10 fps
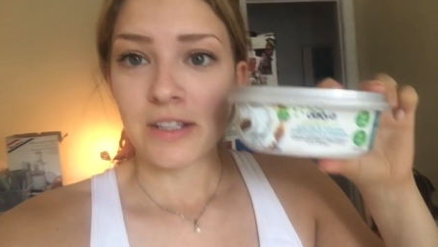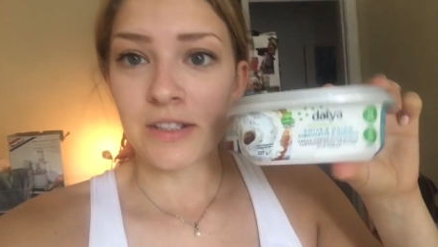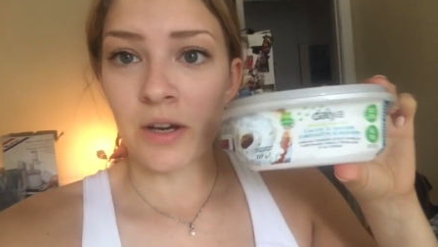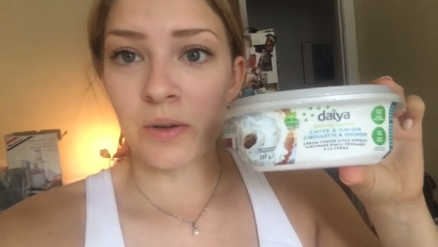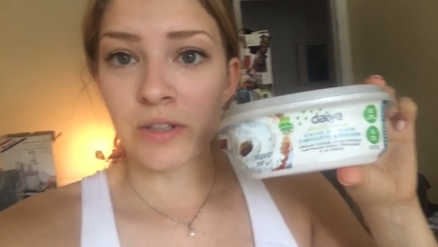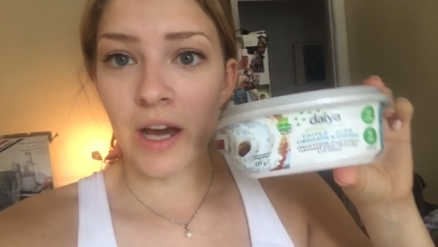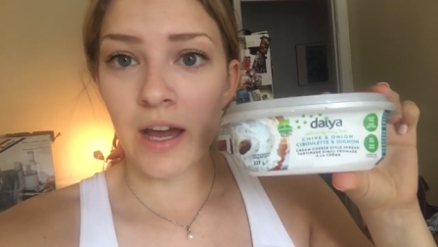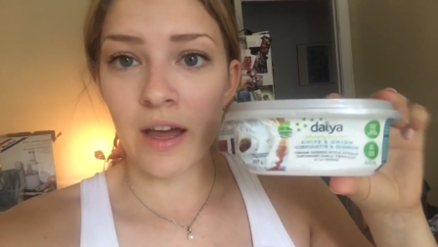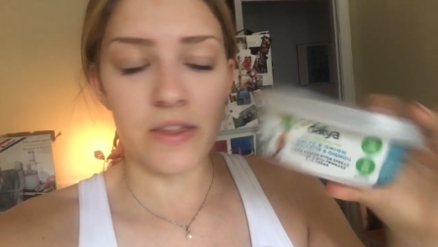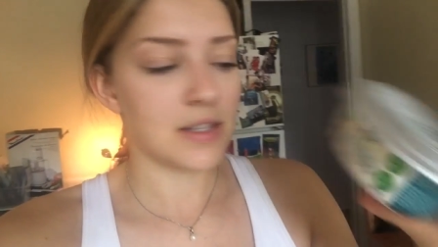So
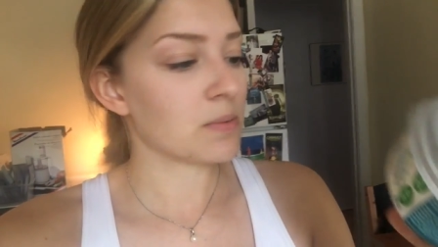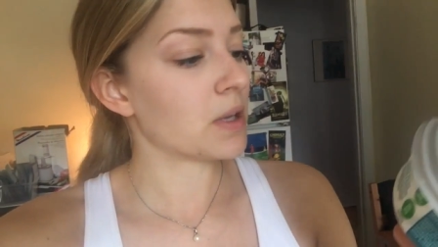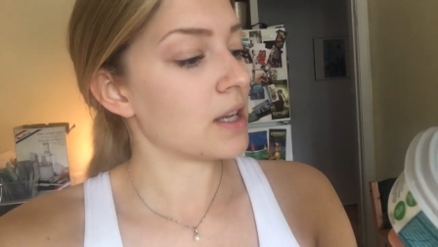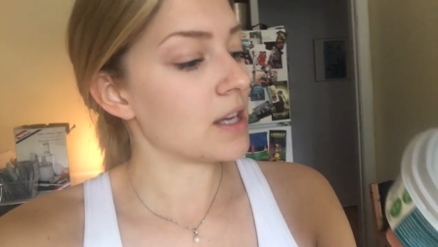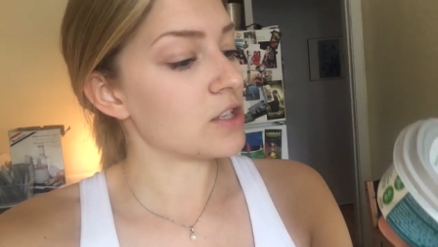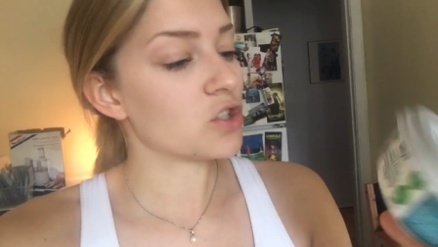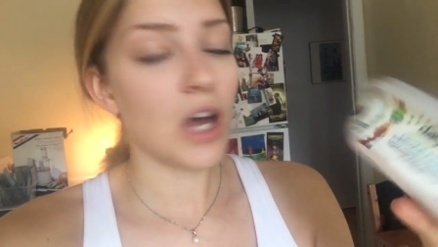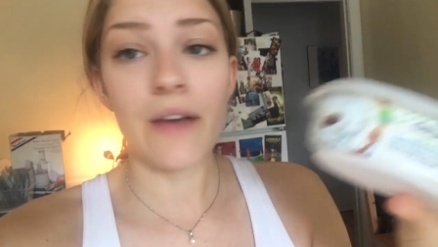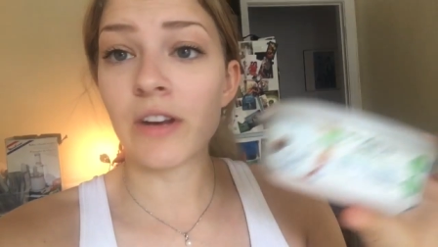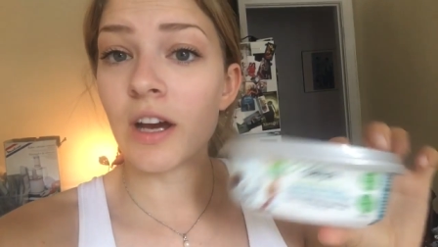Daiya, this one is
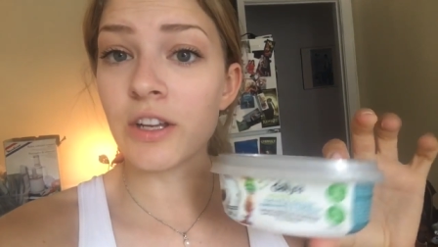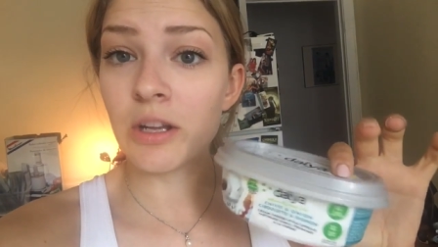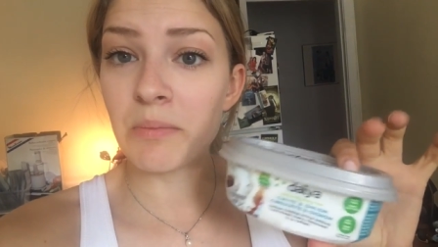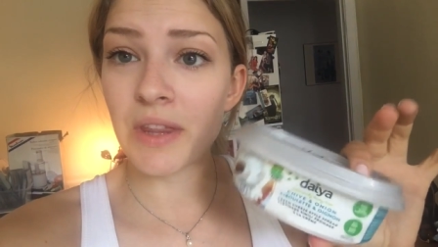chive and onion,